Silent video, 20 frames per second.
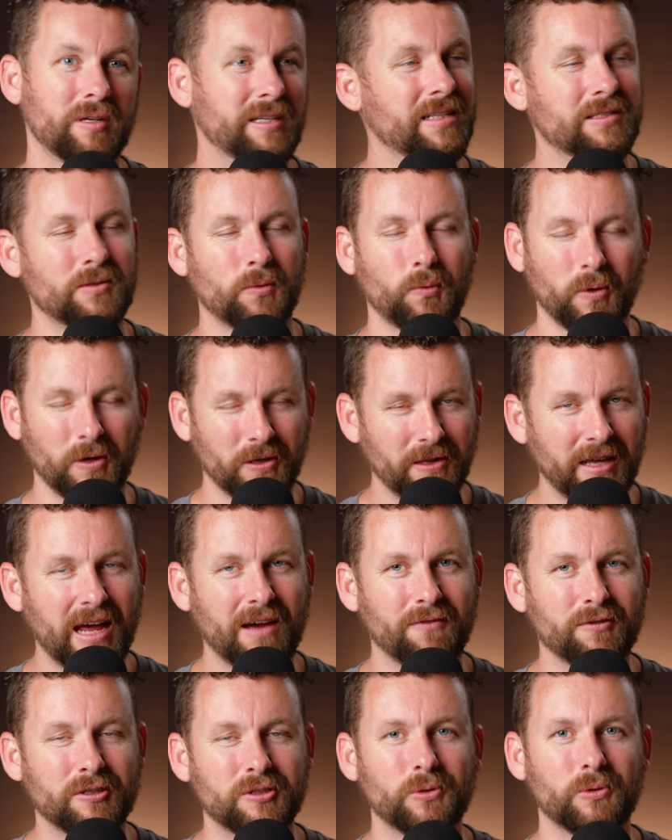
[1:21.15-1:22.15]
It doesn't really
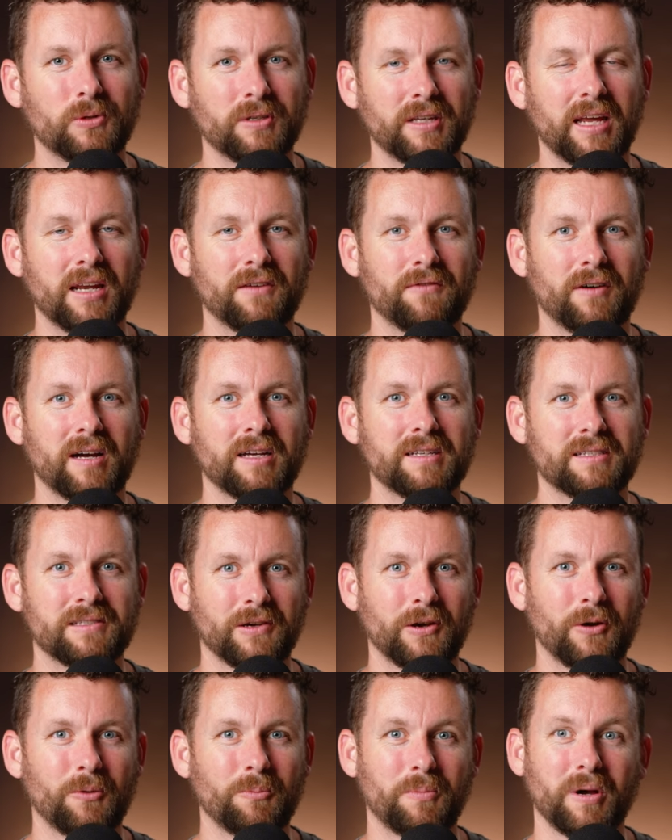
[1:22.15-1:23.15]
have a dual native
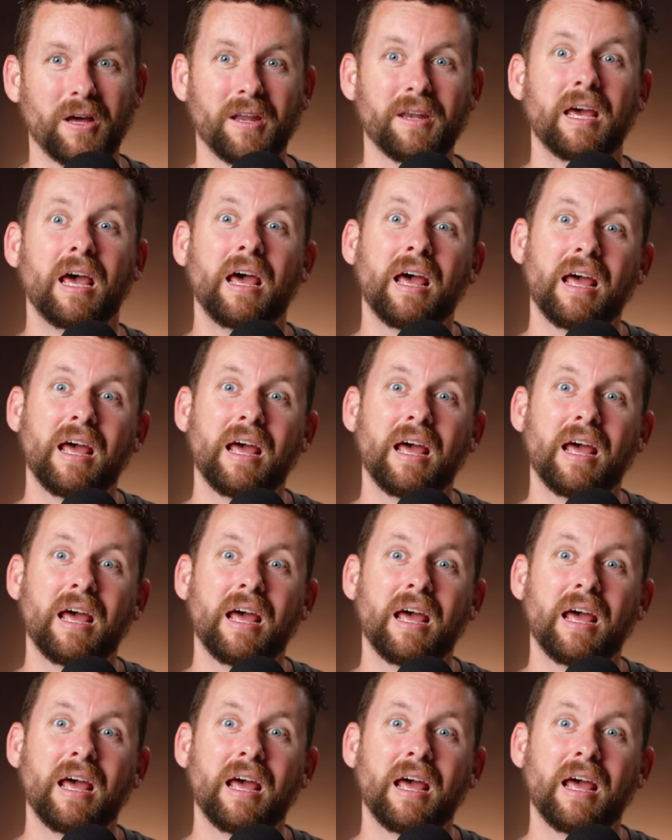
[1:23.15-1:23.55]
ISO, but